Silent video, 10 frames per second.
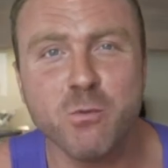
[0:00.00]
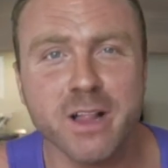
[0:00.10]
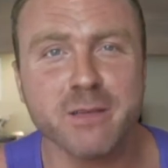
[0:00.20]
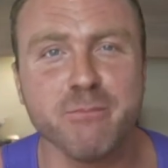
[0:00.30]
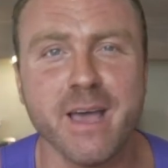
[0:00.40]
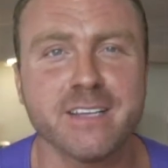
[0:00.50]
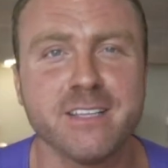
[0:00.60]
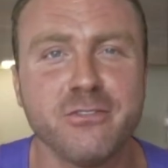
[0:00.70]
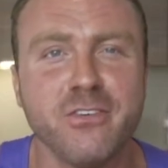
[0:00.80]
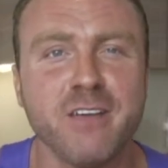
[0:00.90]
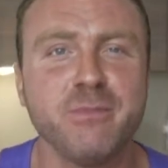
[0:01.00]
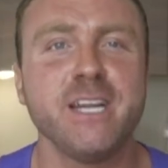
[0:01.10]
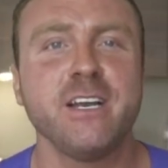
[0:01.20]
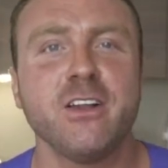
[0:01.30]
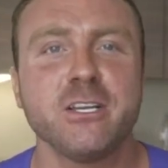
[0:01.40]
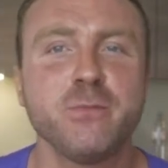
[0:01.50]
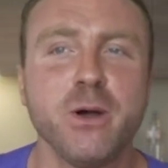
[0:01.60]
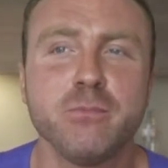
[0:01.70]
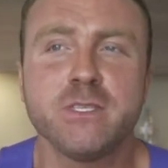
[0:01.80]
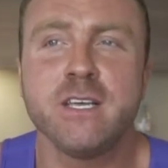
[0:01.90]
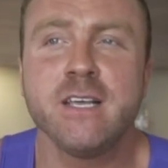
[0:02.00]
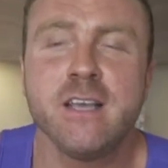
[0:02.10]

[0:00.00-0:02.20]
Welcome back to the 5-minute knowledge bombs.